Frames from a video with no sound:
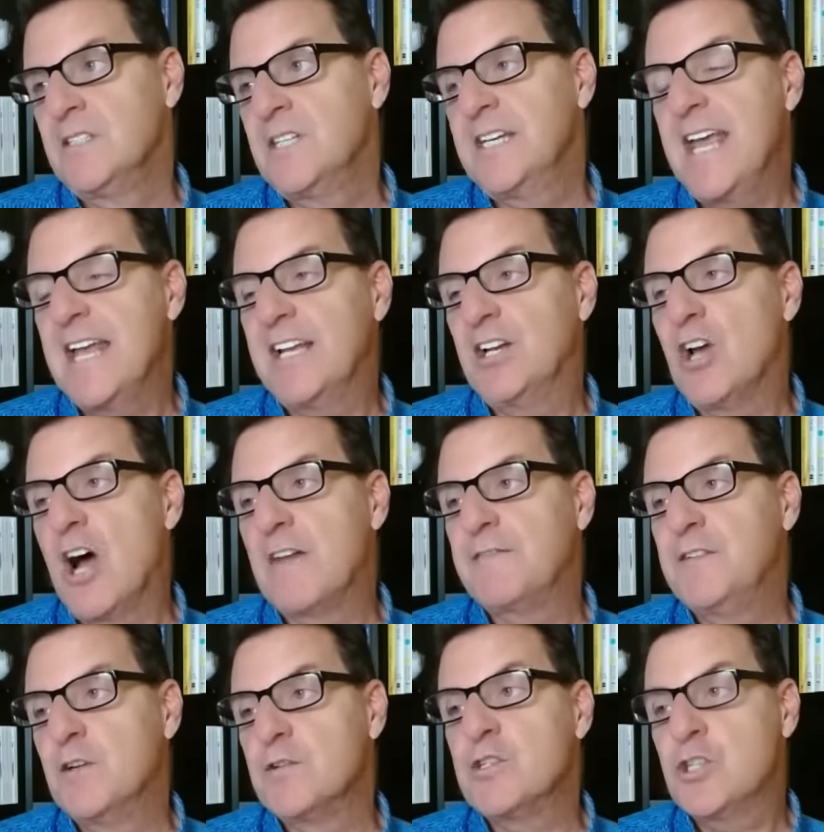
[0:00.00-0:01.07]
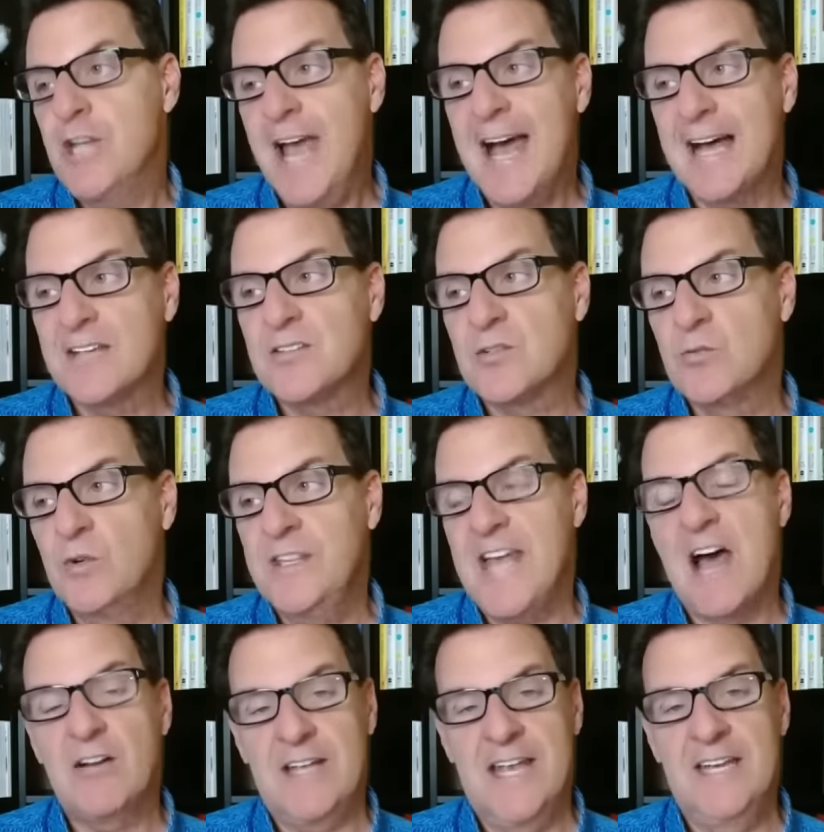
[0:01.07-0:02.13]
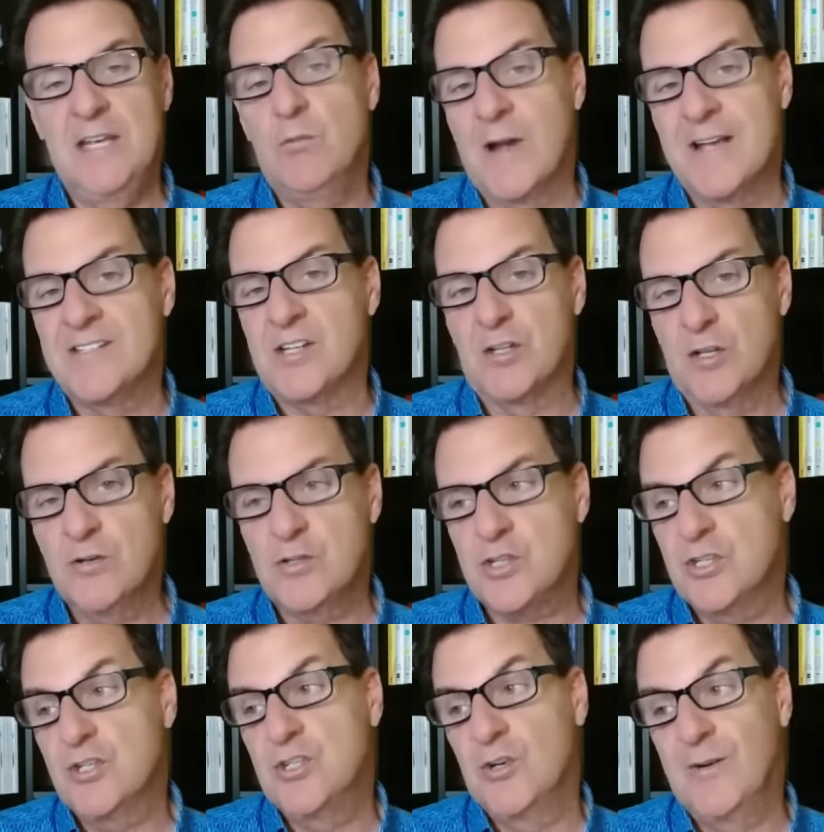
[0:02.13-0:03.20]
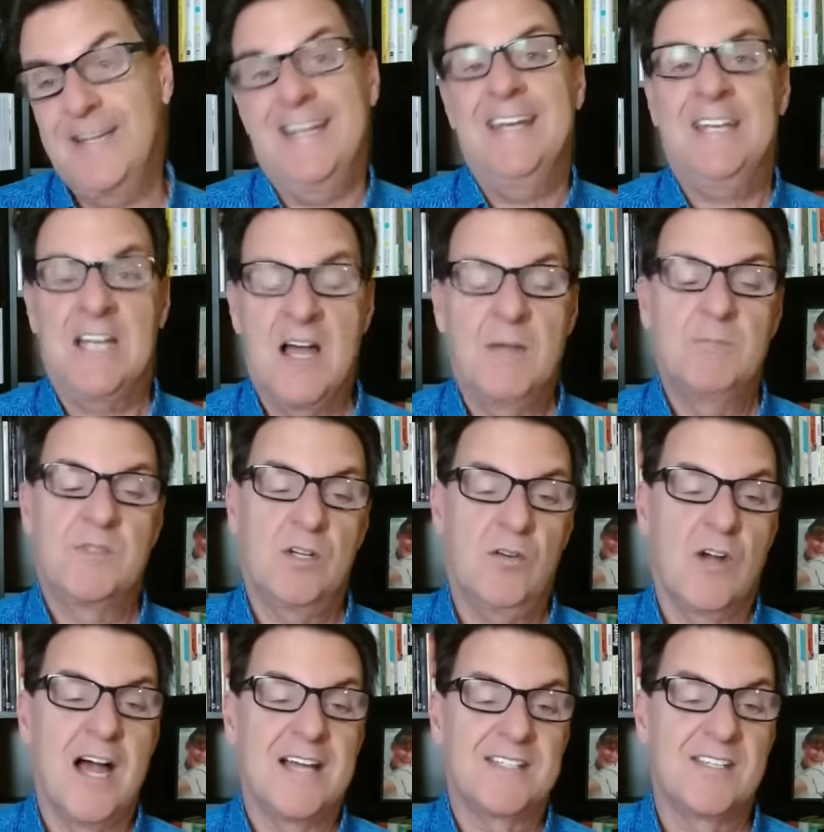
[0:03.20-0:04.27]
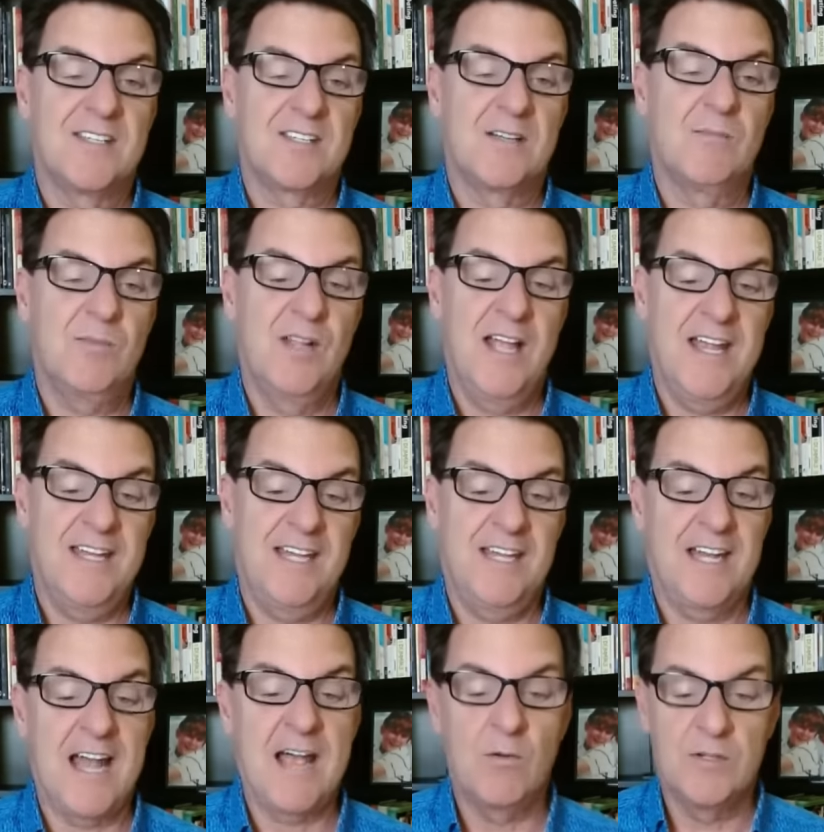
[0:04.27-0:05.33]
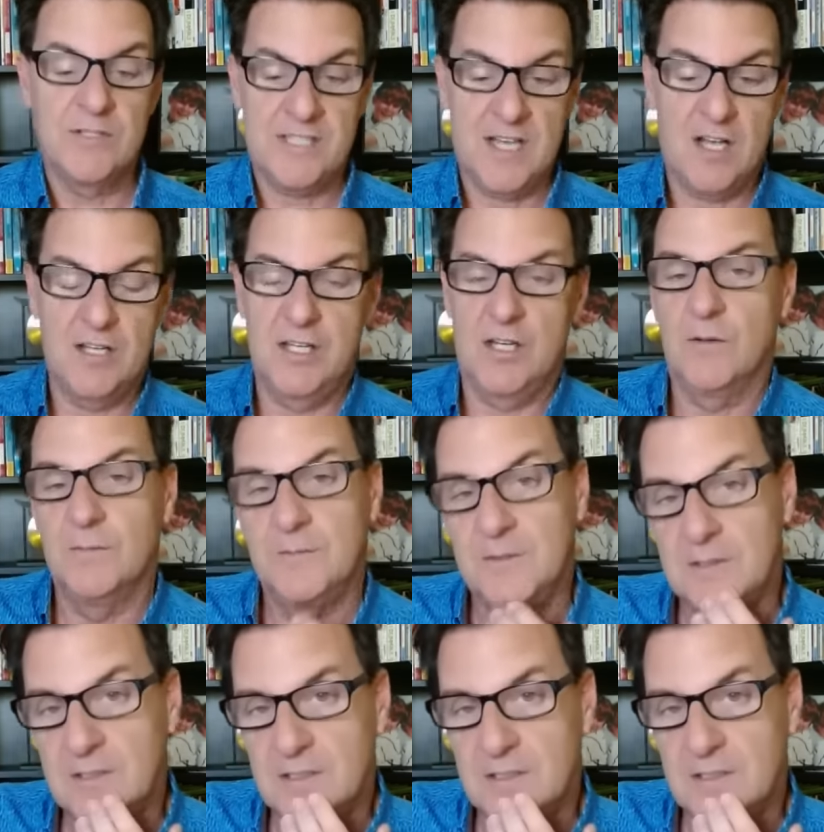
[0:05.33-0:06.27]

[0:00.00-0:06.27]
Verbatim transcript: to get it off your chest without any resolution to it, it comes across as complaining. And I will tell you,